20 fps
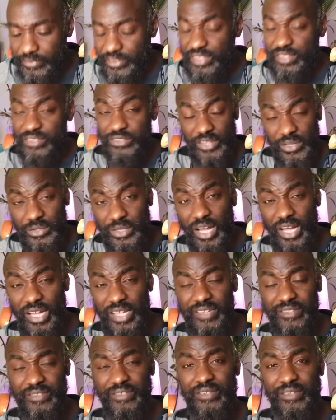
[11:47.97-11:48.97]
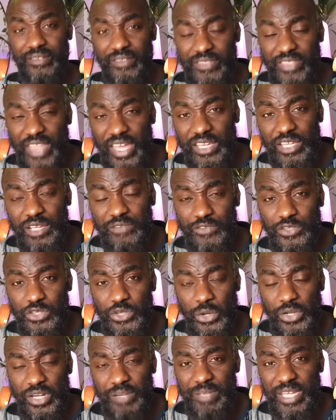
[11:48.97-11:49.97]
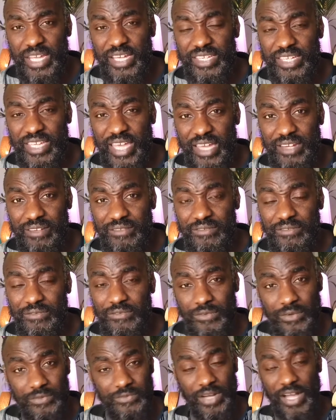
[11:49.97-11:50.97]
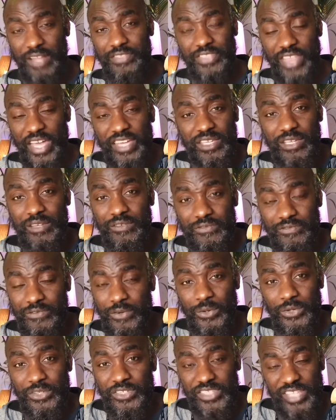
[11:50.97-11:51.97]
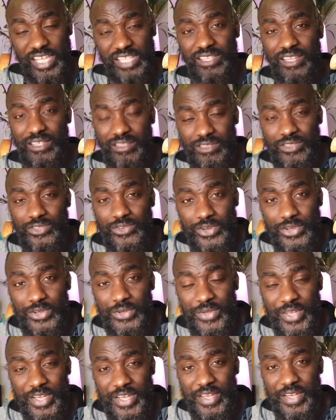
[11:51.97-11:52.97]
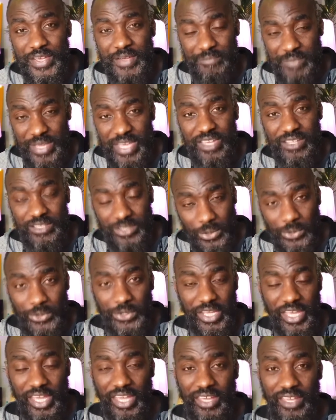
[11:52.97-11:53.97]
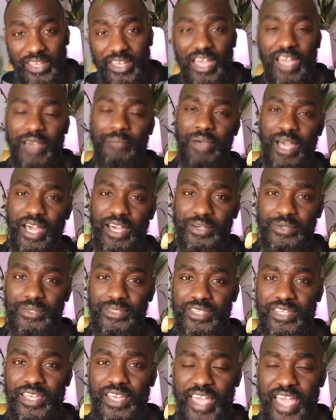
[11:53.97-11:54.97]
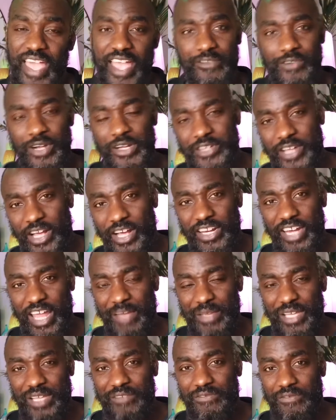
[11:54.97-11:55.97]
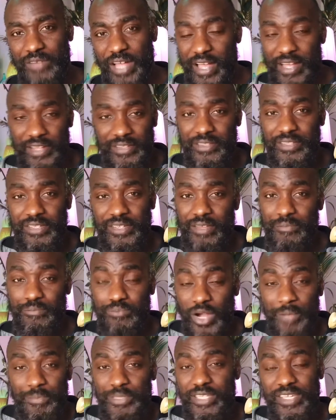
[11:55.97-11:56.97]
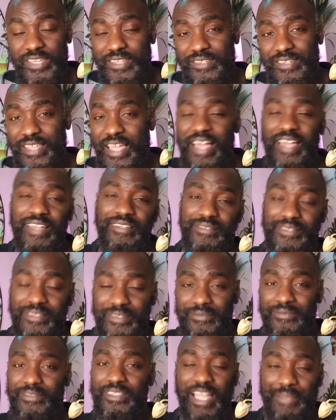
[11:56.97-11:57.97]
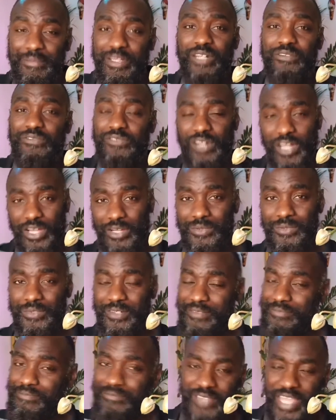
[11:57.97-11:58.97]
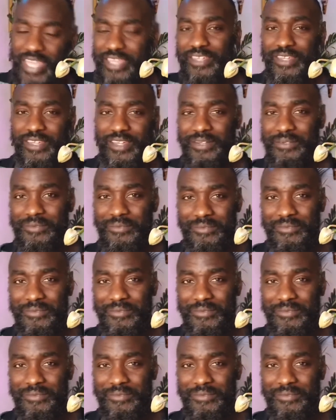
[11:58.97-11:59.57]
So guys, thank you for joining me again. And thank you for sitting through me talking about aerodynamic and properties and laminar flow. There you go.